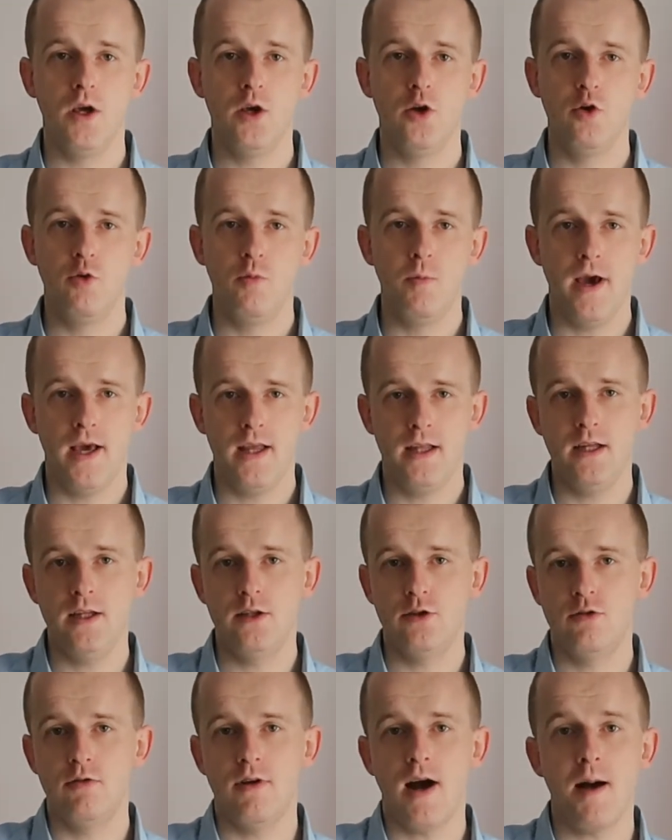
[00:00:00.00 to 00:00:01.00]
you may
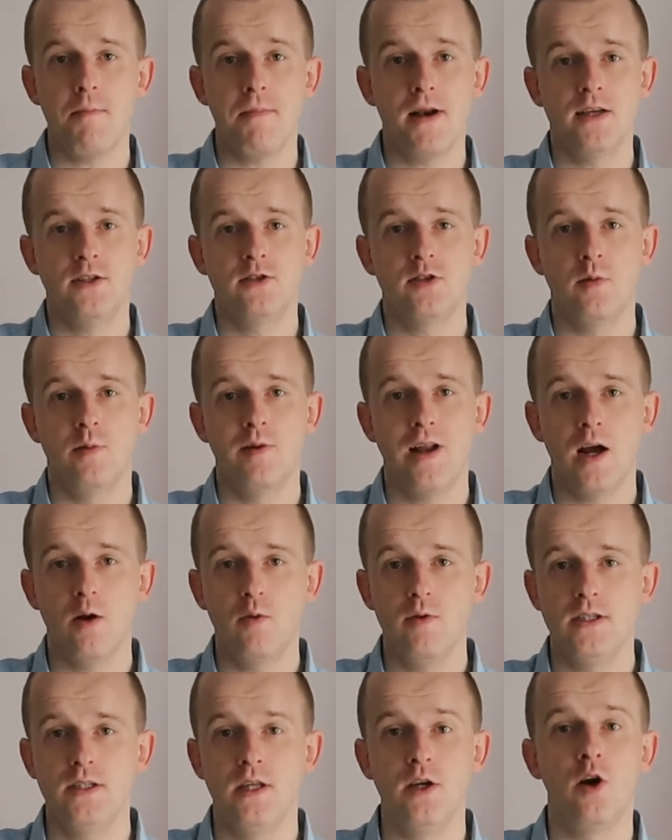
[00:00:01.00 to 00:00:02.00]
need to apply some
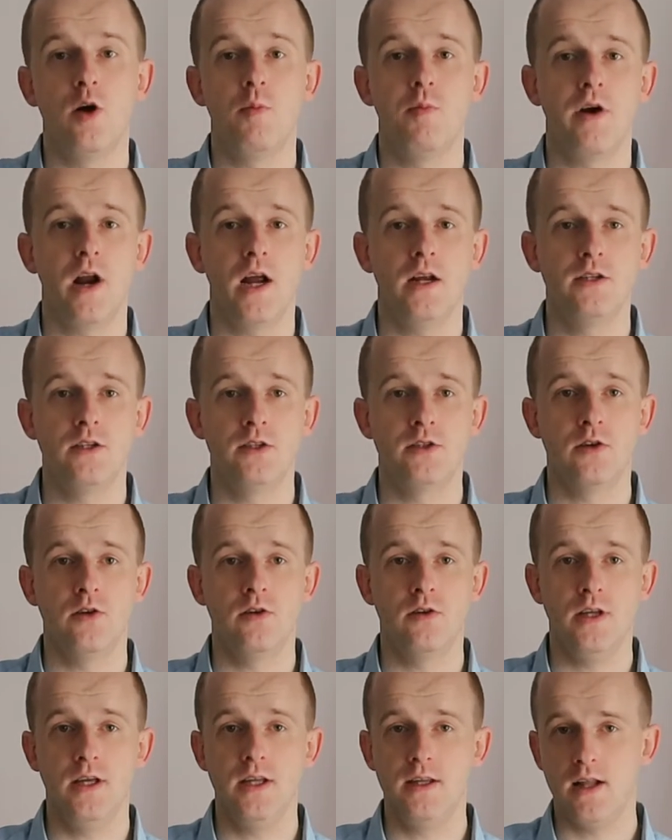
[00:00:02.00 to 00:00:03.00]
linguistic operations
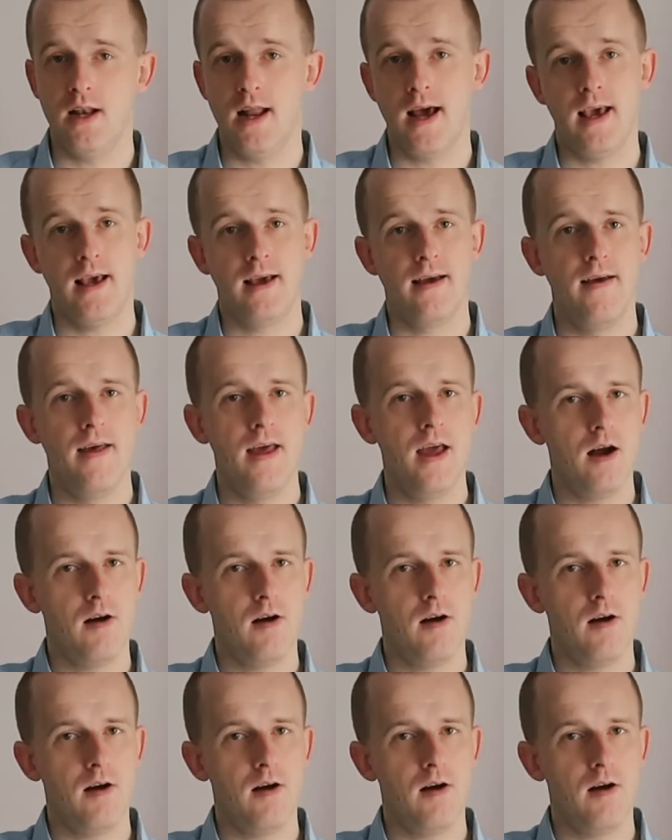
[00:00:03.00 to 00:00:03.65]
on it, like